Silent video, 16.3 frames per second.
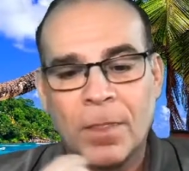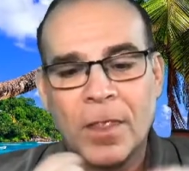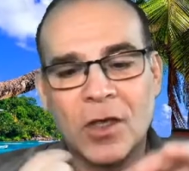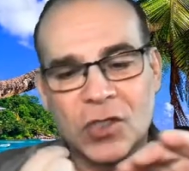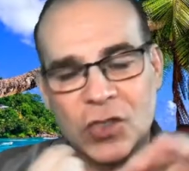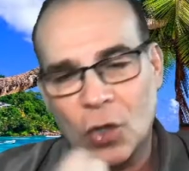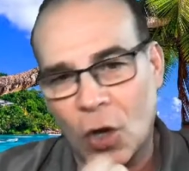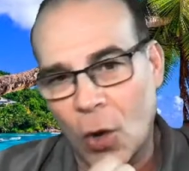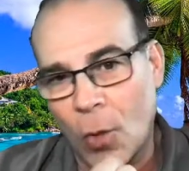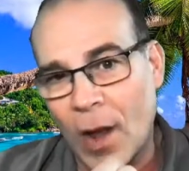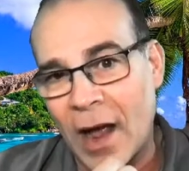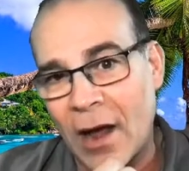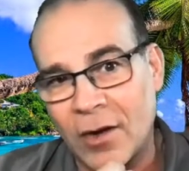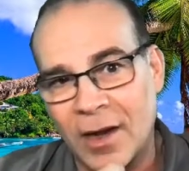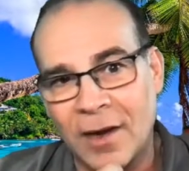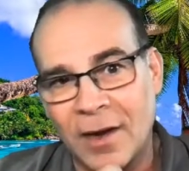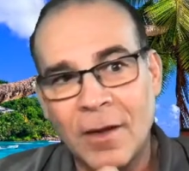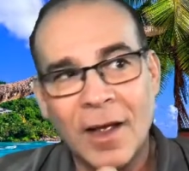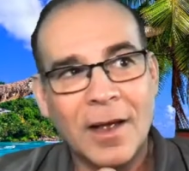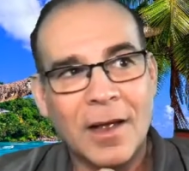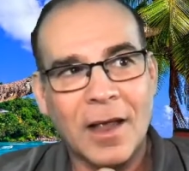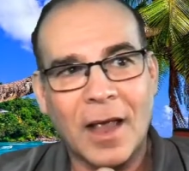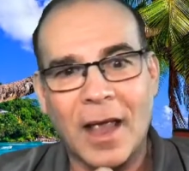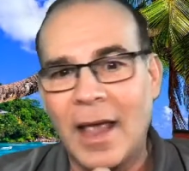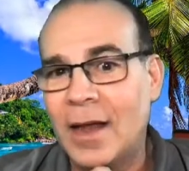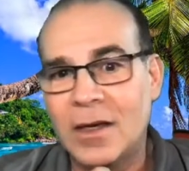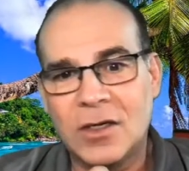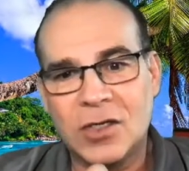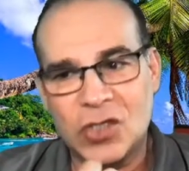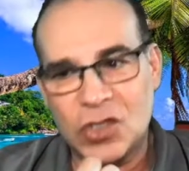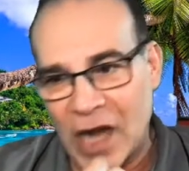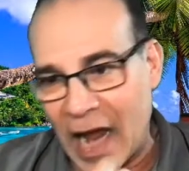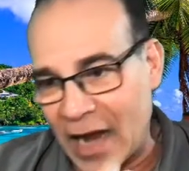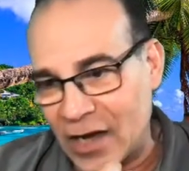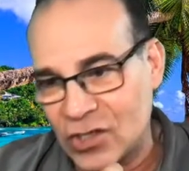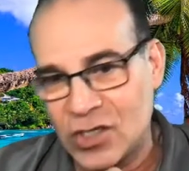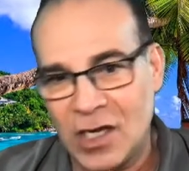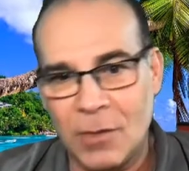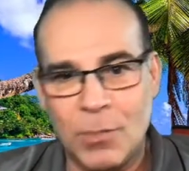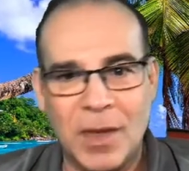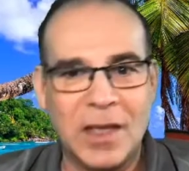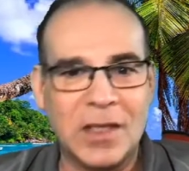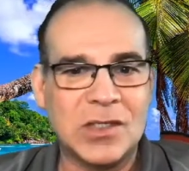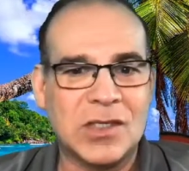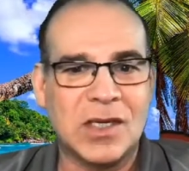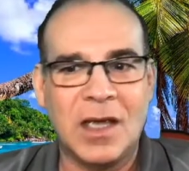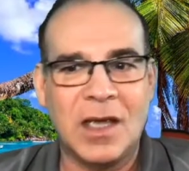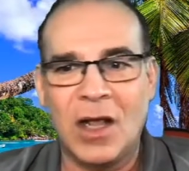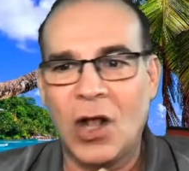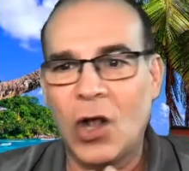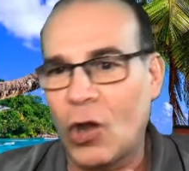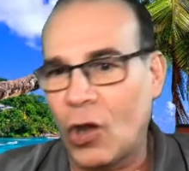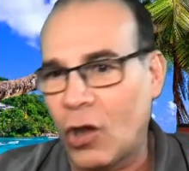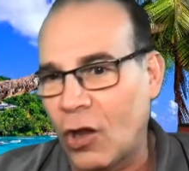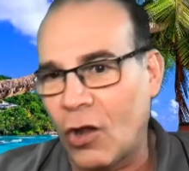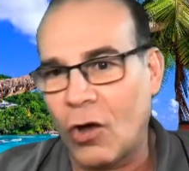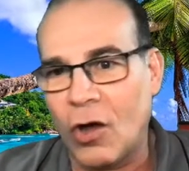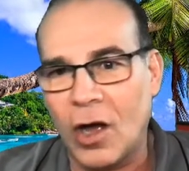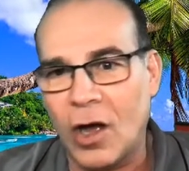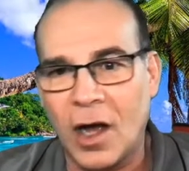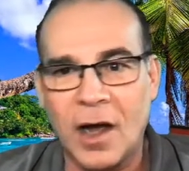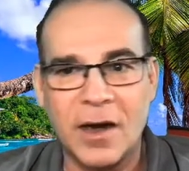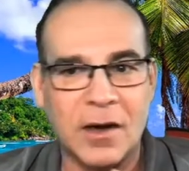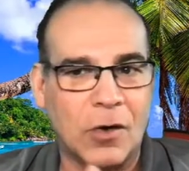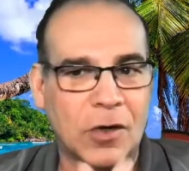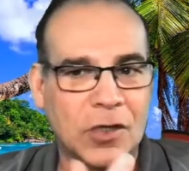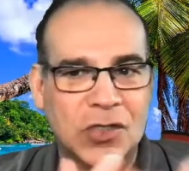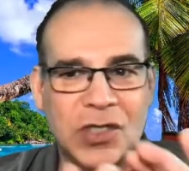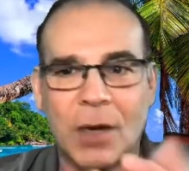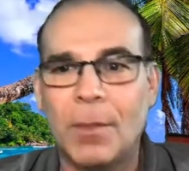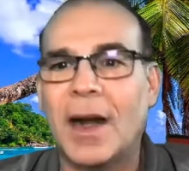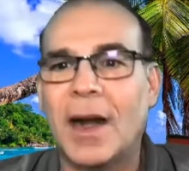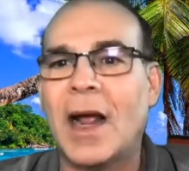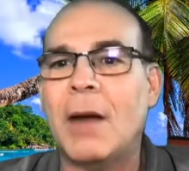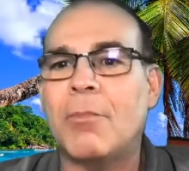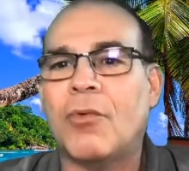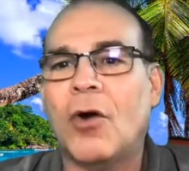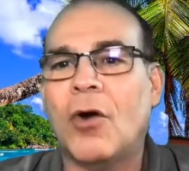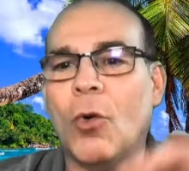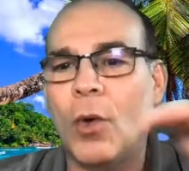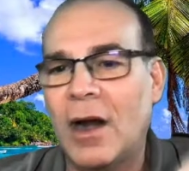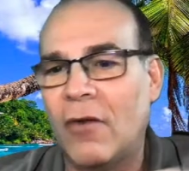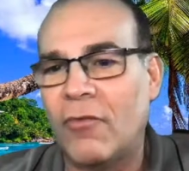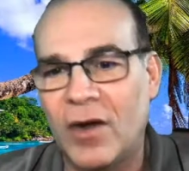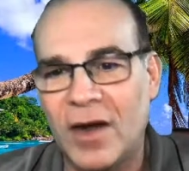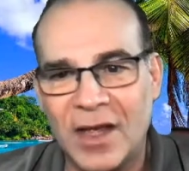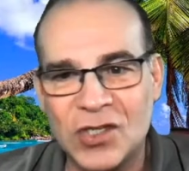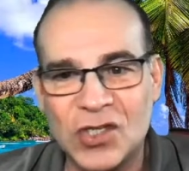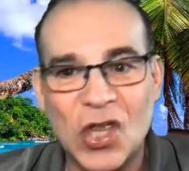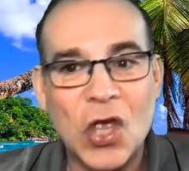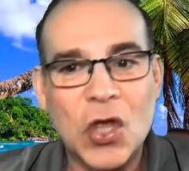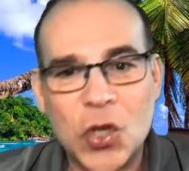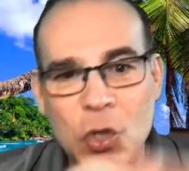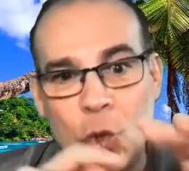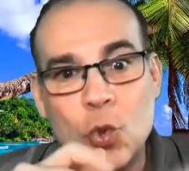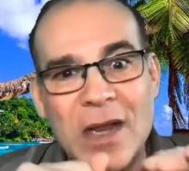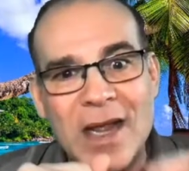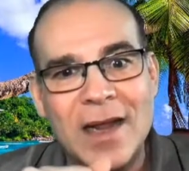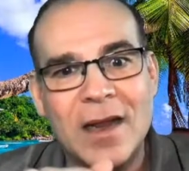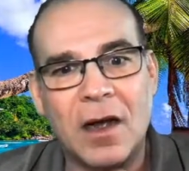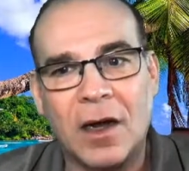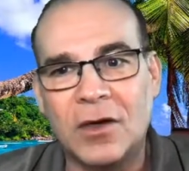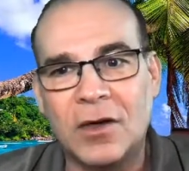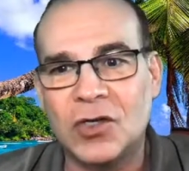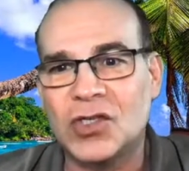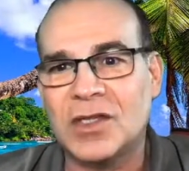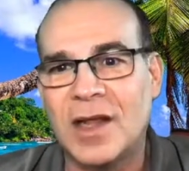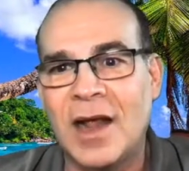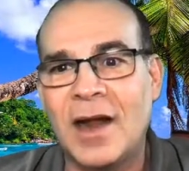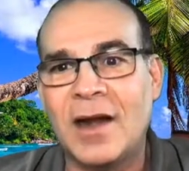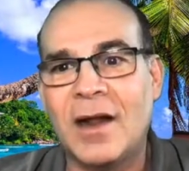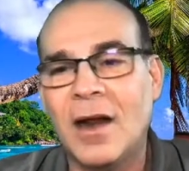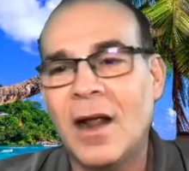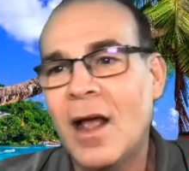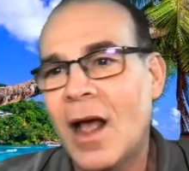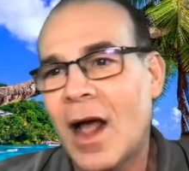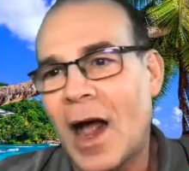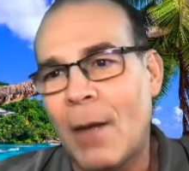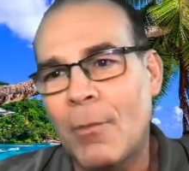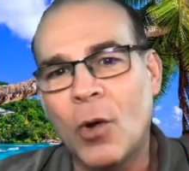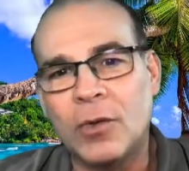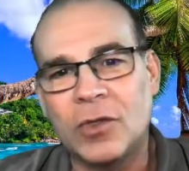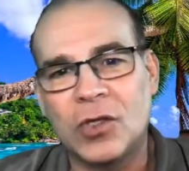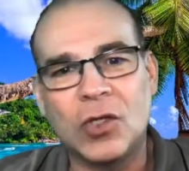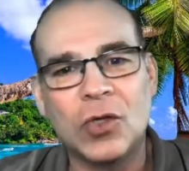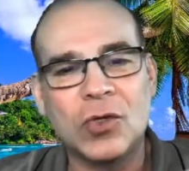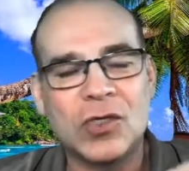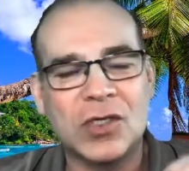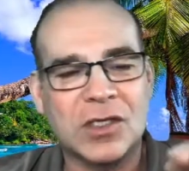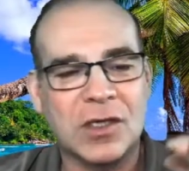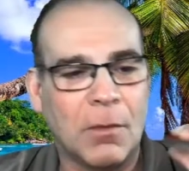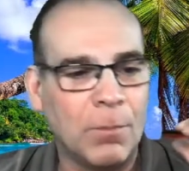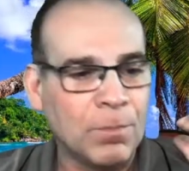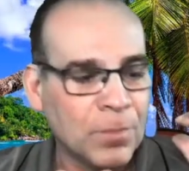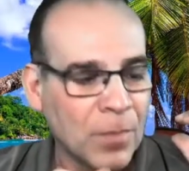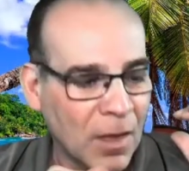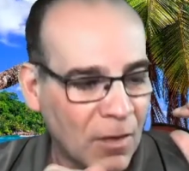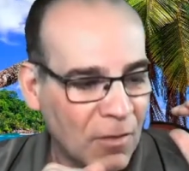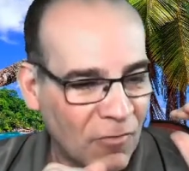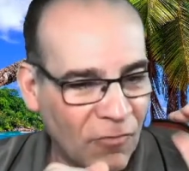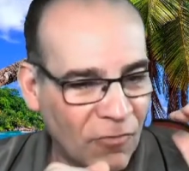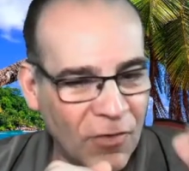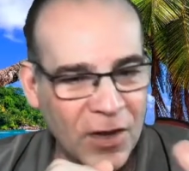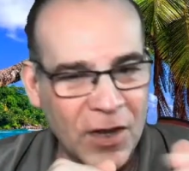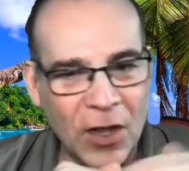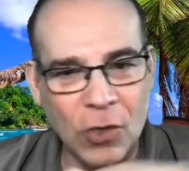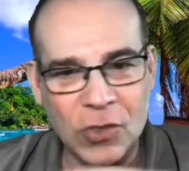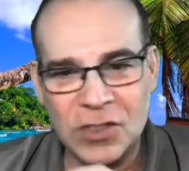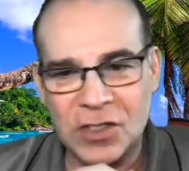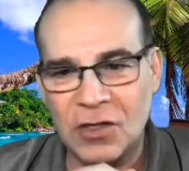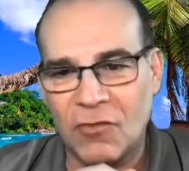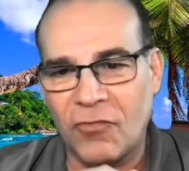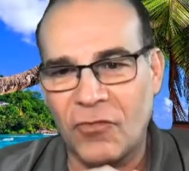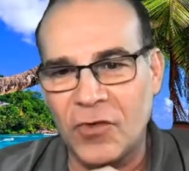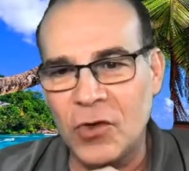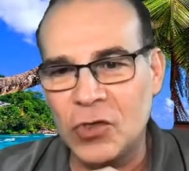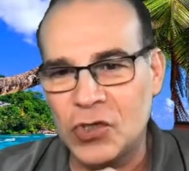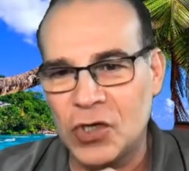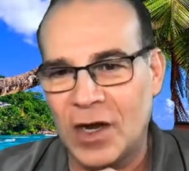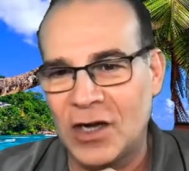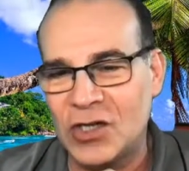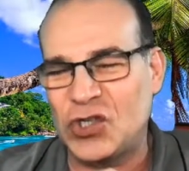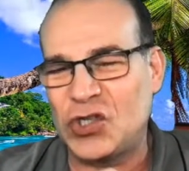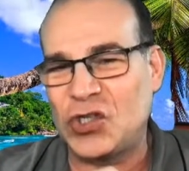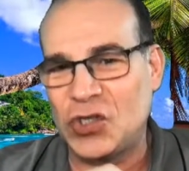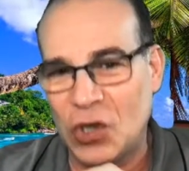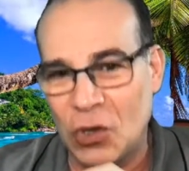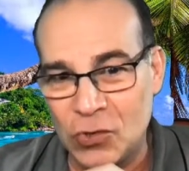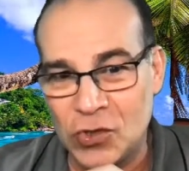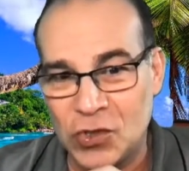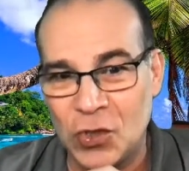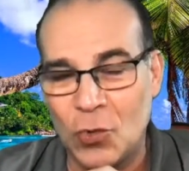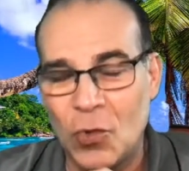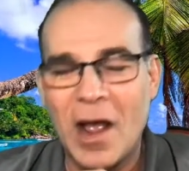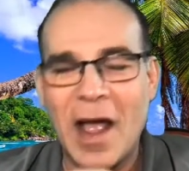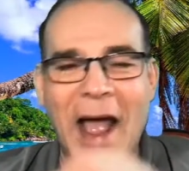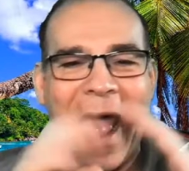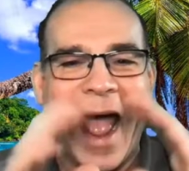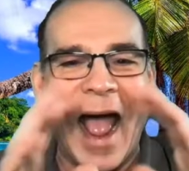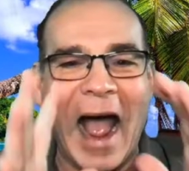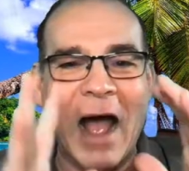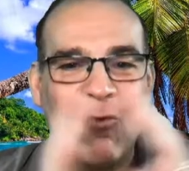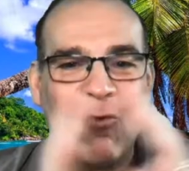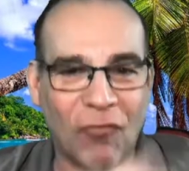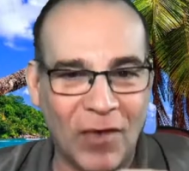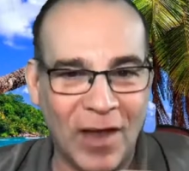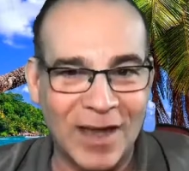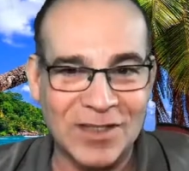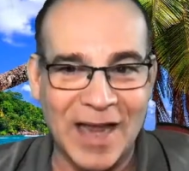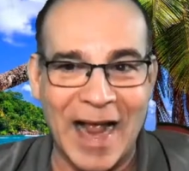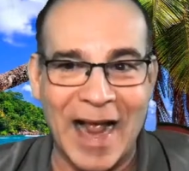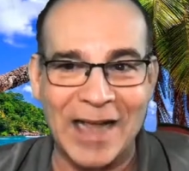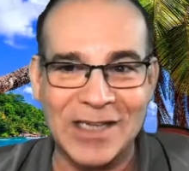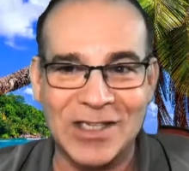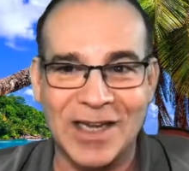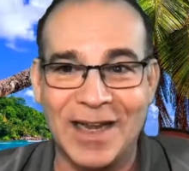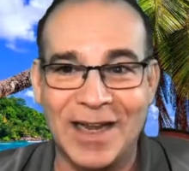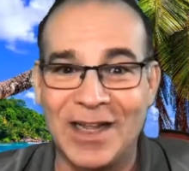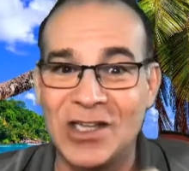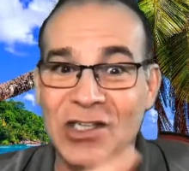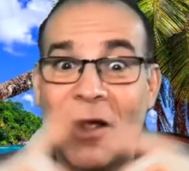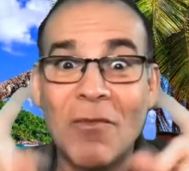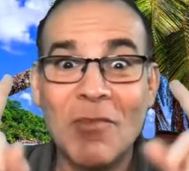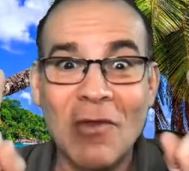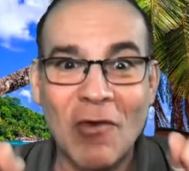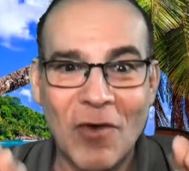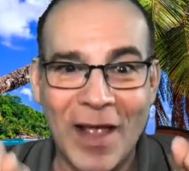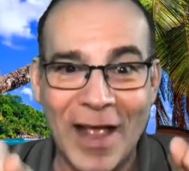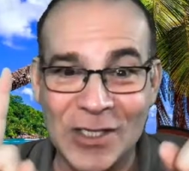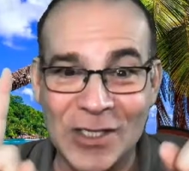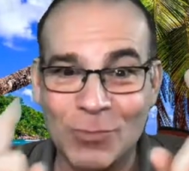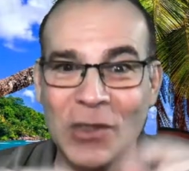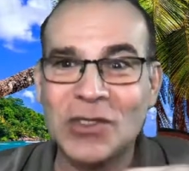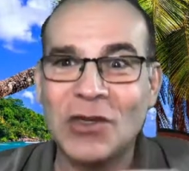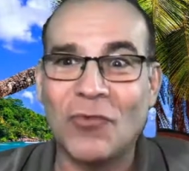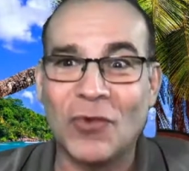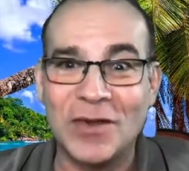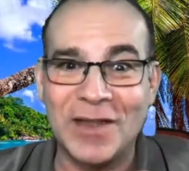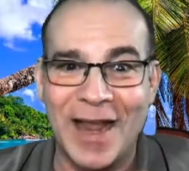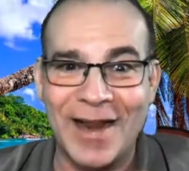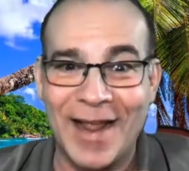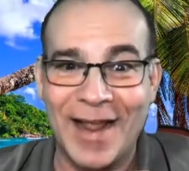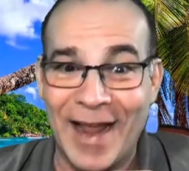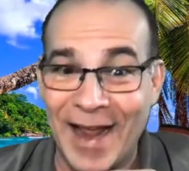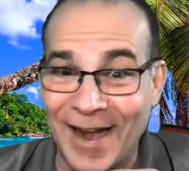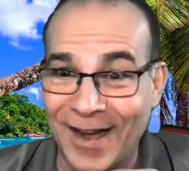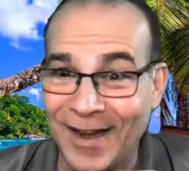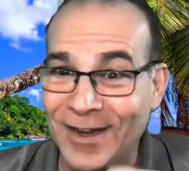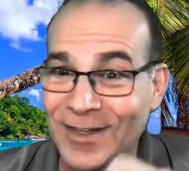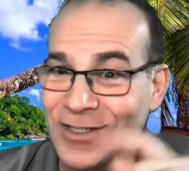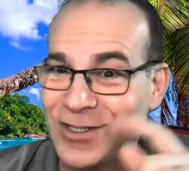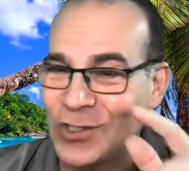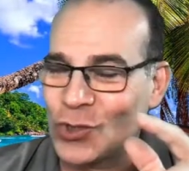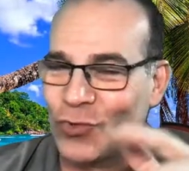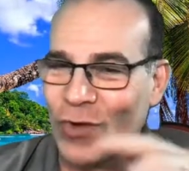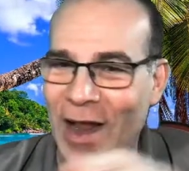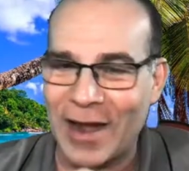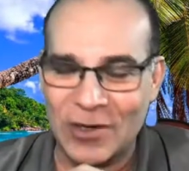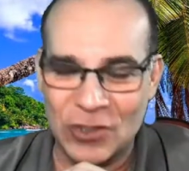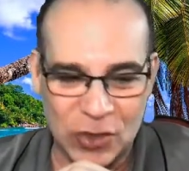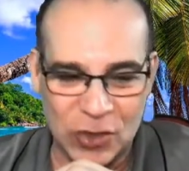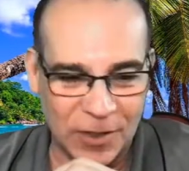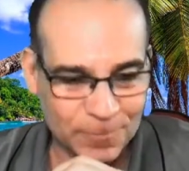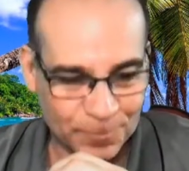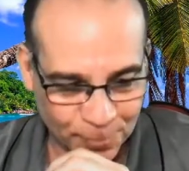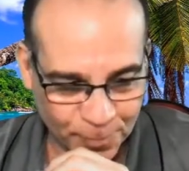So go out and get ChatGPT, Claude, or Gemini Pro, whatever it is. You need to understand it. I'm going to do some videos in the future that shows you how fantastic it is, especially for data analytics and strategy.